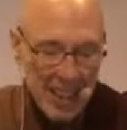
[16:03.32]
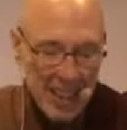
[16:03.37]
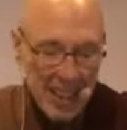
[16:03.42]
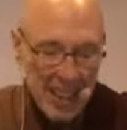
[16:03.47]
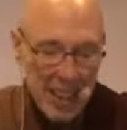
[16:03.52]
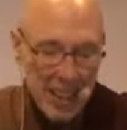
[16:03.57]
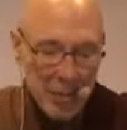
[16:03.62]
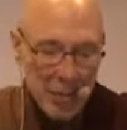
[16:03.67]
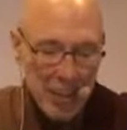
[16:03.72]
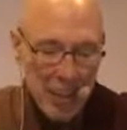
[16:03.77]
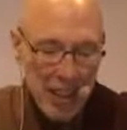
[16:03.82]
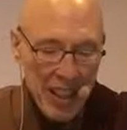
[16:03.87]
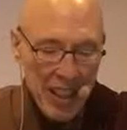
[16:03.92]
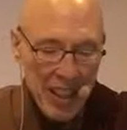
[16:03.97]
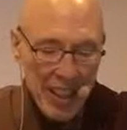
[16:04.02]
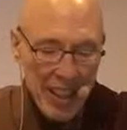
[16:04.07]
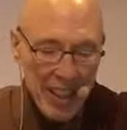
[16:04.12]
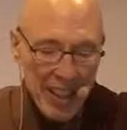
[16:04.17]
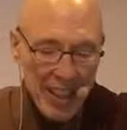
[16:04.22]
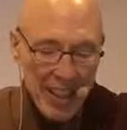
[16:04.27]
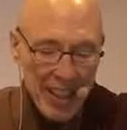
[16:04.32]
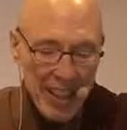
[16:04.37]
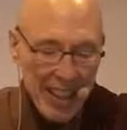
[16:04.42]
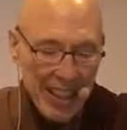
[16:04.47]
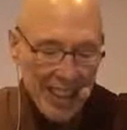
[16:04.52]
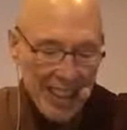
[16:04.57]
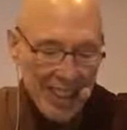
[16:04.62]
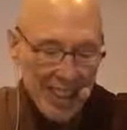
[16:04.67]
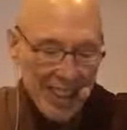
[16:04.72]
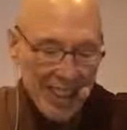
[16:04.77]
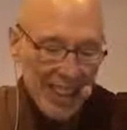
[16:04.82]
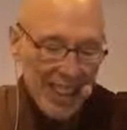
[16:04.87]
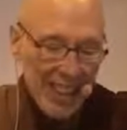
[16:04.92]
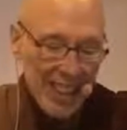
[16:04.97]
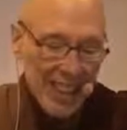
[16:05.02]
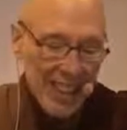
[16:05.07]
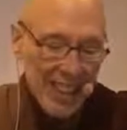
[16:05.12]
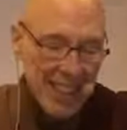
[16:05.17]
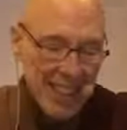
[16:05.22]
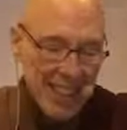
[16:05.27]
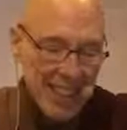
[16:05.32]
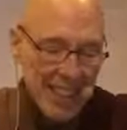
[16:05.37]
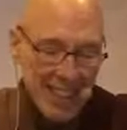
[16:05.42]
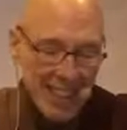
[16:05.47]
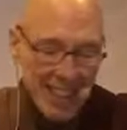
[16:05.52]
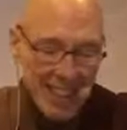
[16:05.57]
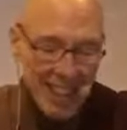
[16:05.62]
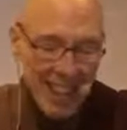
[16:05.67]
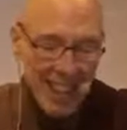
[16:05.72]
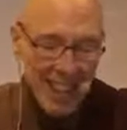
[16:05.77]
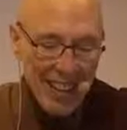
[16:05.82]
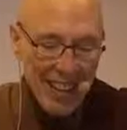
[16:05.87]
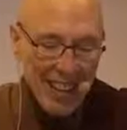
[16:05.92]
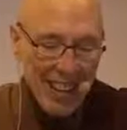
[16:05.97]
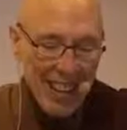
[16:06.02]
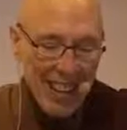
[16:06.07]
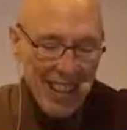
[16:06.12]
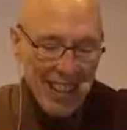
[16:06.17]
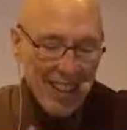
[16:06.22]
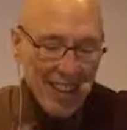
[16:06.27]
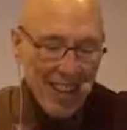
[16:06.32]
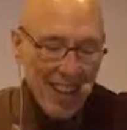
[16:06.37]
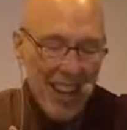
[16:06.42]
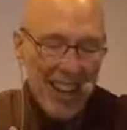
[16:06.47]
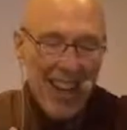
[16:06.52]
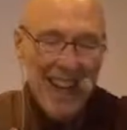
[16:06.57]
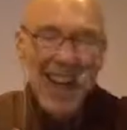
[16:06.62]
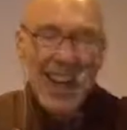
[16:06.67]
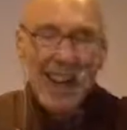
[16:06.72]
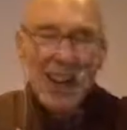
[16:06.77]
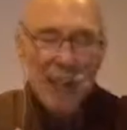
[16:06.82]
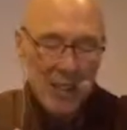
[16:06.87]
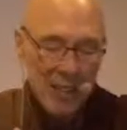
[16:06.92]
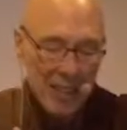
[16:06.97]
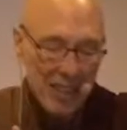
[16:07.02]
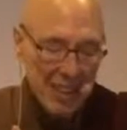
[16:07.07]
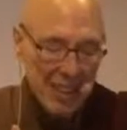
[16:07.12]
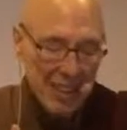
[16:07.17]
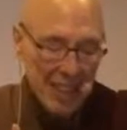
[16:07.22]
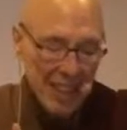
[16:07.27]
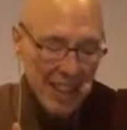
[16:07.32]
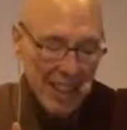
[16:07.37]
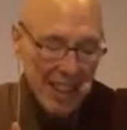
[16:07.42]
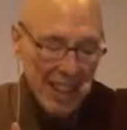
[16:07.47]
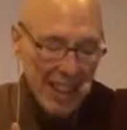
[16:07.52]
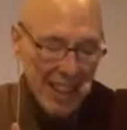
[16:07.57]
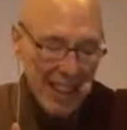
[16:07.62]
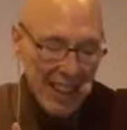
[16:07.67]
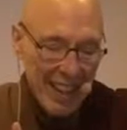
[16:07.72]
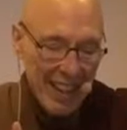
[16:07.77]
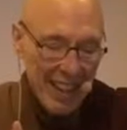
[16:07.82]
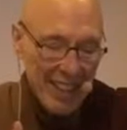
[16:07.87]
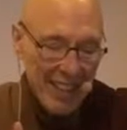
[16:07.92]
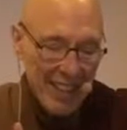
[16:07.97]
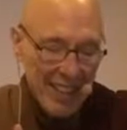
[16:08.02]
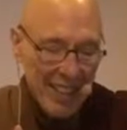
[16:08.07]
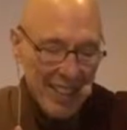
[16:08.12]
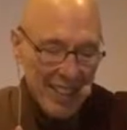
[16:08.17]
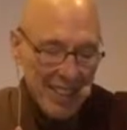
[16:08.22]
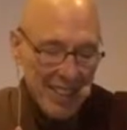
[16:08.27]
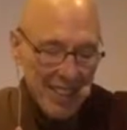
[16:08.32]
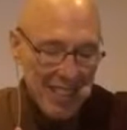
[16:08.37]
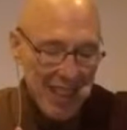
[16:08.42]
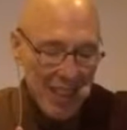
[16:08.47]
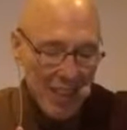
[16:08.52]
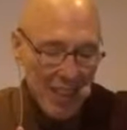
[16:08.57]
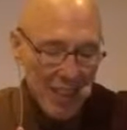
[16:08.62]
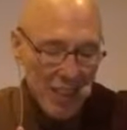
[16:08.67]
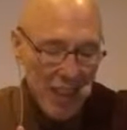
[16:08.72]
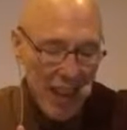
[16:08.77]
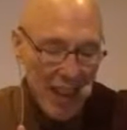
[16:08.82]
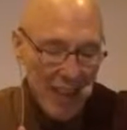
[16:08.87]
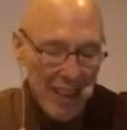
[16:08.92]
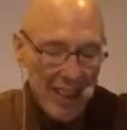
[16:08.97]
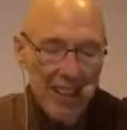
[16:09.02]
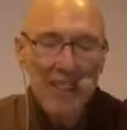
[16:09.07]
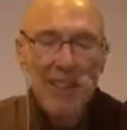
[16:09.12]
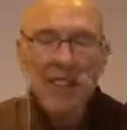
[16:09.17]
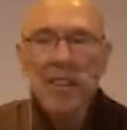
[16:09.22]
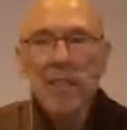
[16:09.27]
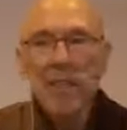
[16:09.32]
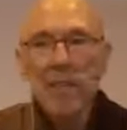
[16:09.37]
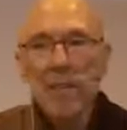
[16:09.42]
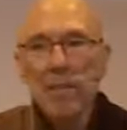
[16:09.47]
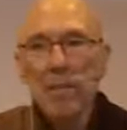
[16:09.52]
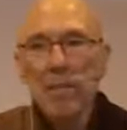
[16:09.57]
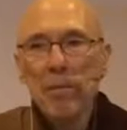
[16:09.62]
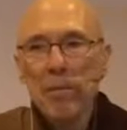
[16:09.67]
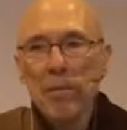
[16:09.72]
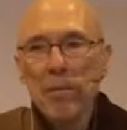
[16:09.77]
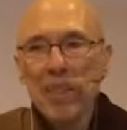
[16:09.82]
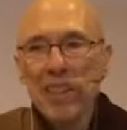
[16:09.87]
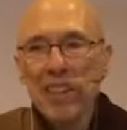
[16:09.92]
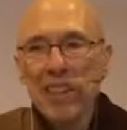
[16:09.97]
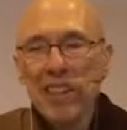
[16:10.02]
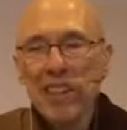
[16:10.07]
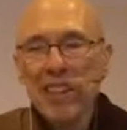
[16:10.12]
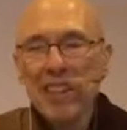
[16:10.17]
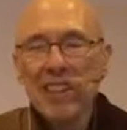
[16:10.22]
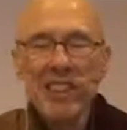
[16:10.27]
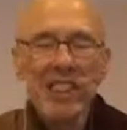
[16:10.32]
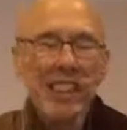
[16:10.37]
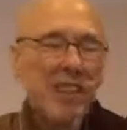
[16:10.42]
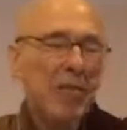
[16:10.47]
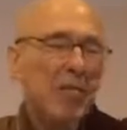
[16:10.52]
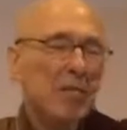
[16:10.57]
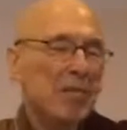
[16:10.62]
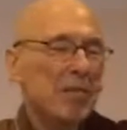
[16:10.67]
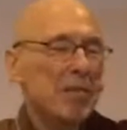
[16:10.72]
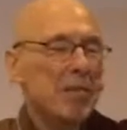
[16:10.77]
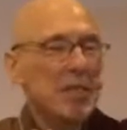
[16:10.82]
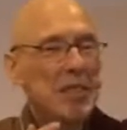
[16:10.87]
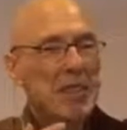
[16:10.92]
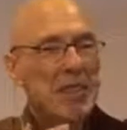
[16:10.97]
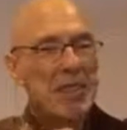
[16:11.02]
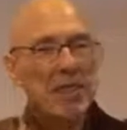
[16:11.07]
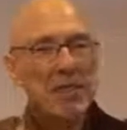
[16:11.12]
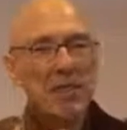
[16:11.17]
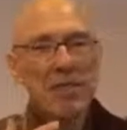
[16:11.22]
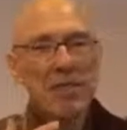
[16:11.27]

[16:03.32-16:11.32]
And when they hear that, then they cry out and they faint. It seems,